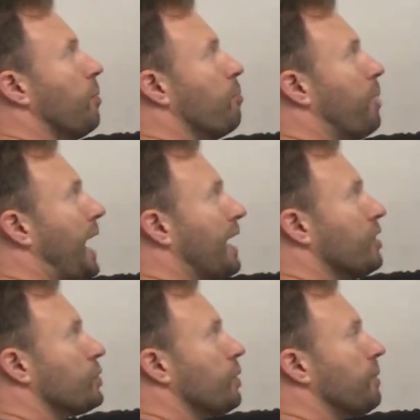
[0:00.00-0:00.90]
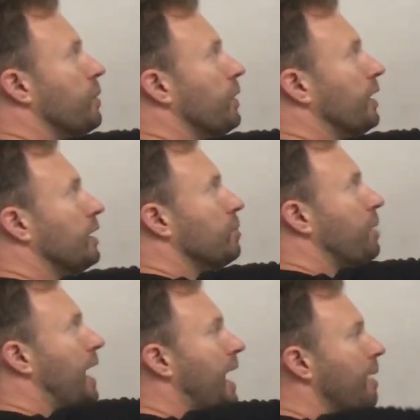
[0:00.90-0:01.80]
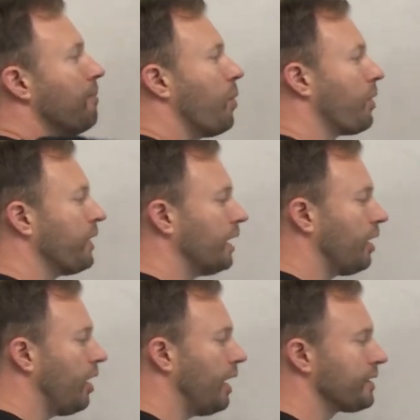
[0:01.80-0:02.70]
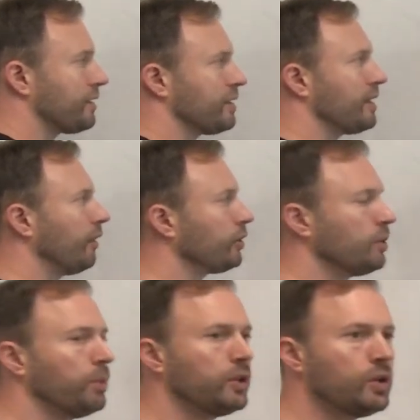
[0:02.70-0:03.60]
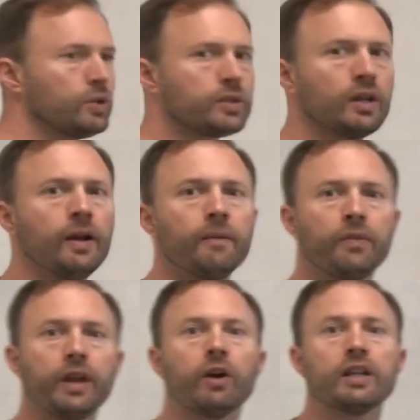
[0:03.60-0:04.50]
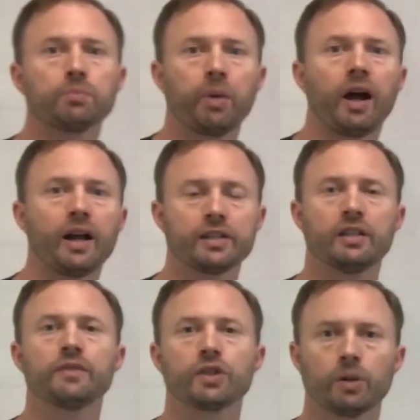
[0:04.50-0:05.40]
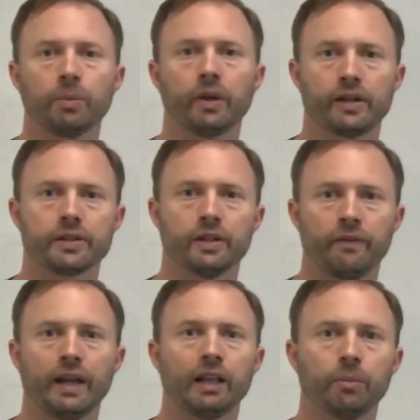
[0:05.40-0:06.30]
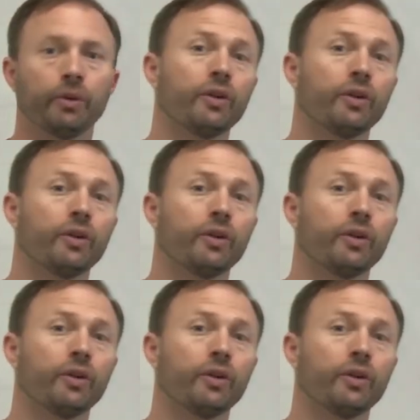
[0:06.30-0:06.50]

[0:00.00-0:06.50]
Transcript: buyers would be willing to pay more than it costs the seller to produce, there is positive surplus available.